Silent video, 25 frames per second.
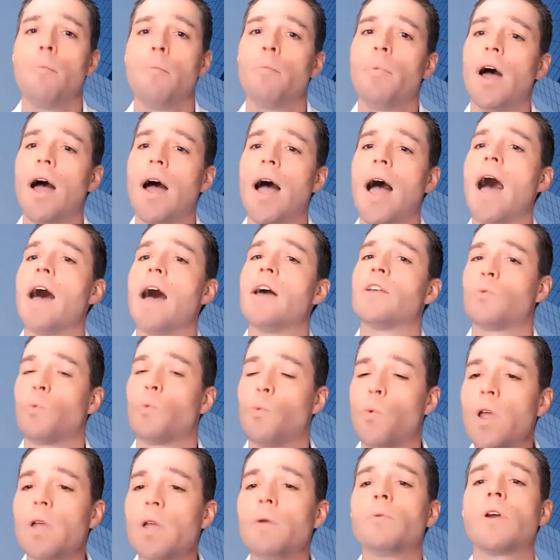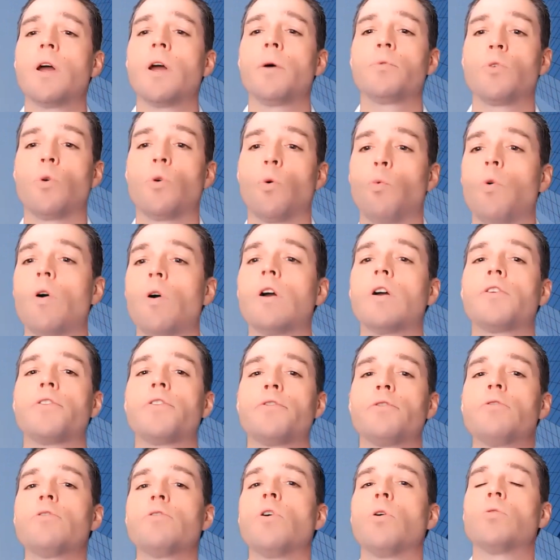But as we were able to work
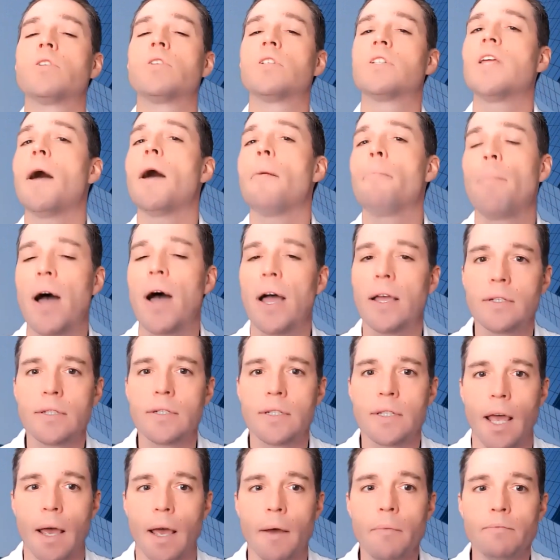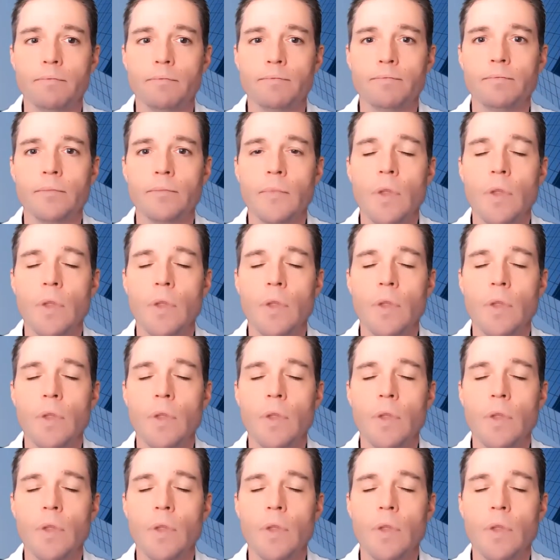through those step by step,